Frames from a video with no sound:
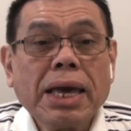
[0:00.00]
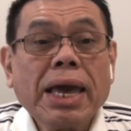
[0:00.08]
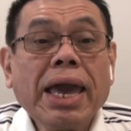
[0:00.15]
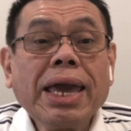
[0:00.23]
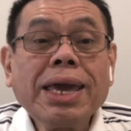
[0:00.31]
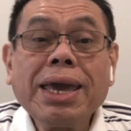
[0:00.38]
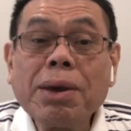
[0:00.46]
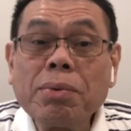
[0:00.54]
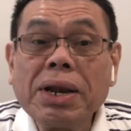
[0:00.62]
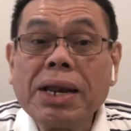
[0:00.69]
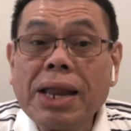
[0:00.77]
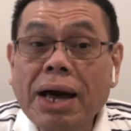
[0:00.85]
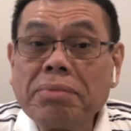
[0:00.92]
Hey, He
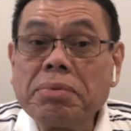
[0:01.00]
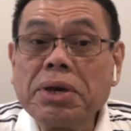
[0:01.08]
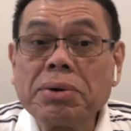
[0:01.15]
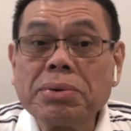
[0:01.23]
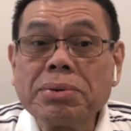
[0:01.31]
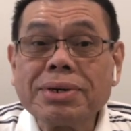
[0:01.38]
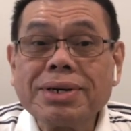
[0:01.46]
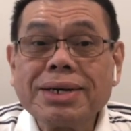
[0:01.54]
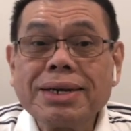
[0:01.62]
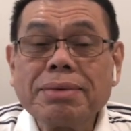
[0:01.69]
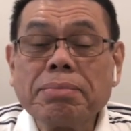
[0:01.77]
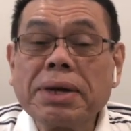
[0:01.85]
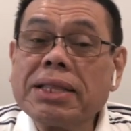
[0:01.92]
will love you,
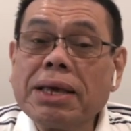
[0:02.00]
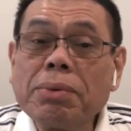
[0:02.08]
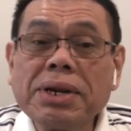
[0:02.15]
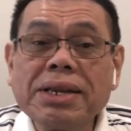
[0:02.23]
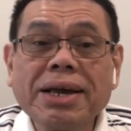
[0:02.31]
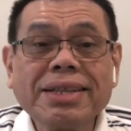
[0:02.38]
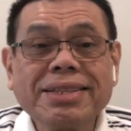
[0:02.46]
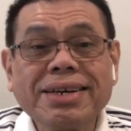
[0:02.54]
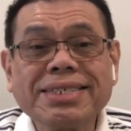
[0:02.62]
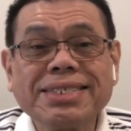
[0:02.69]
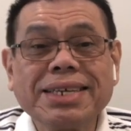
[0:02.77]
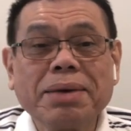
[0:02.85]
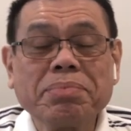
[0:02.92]
but He will not
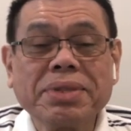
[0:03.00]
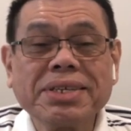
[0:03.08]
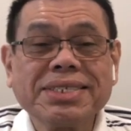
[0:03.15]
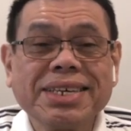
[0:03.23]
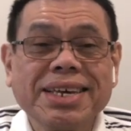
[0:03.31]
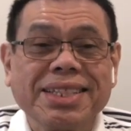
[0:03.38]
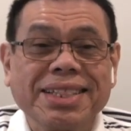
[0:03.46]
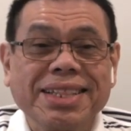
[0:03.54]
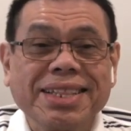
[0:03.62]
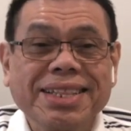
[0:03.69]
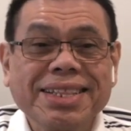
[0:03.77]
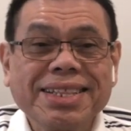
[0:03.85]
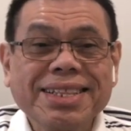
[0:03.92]
accept the sin
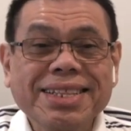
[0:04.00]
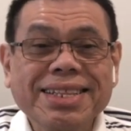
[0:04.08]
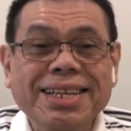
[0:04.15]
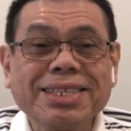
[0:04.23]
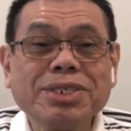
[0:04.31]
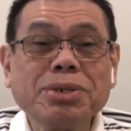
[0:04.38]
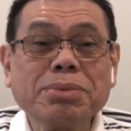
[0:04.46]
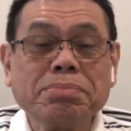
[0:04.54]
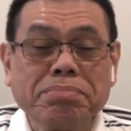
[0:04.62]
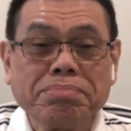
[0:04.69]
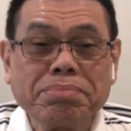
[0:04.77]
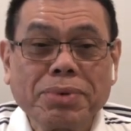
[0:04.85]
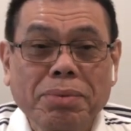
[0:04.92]
that you
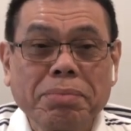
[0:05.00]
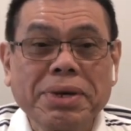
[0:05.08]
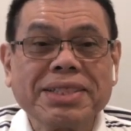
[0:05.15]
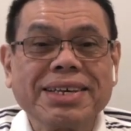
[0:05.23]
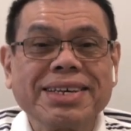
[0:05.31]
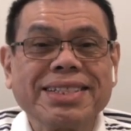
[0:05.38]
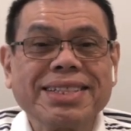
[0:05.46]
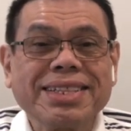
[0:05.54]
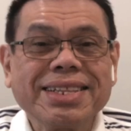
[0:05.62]
committed.